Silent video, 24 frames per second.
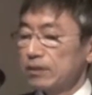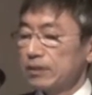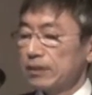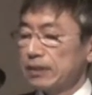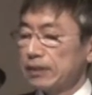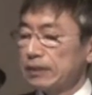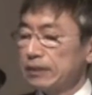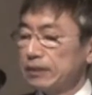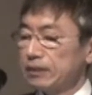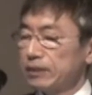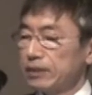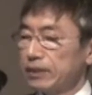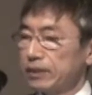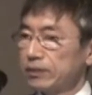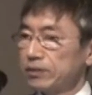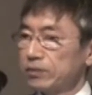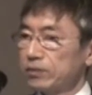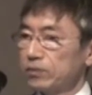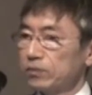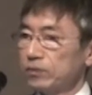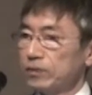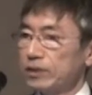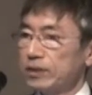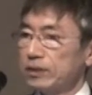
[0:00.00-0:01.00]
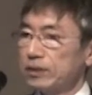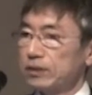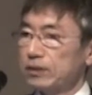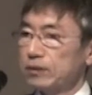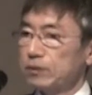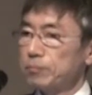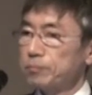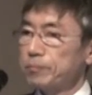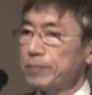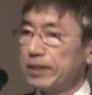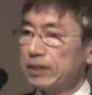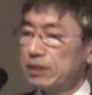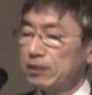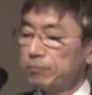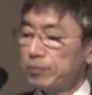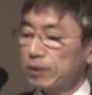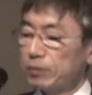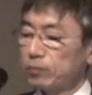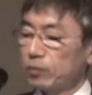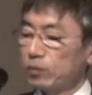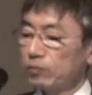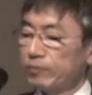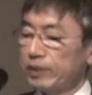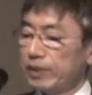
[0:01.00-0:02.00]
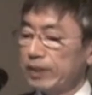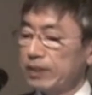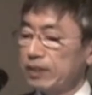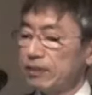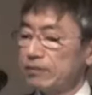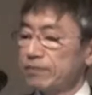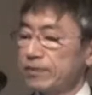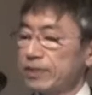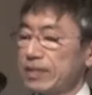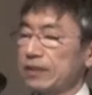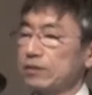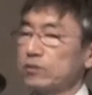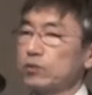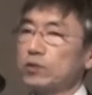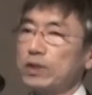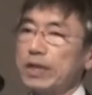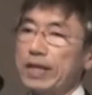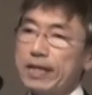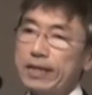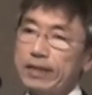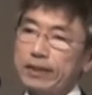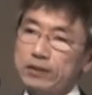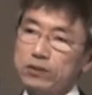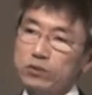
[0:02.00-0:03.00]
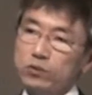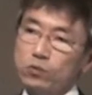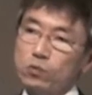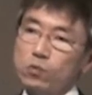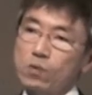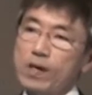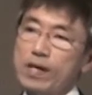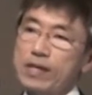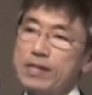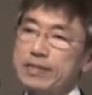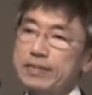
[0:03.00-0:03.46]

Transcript: The ingestion is many people believe that rice or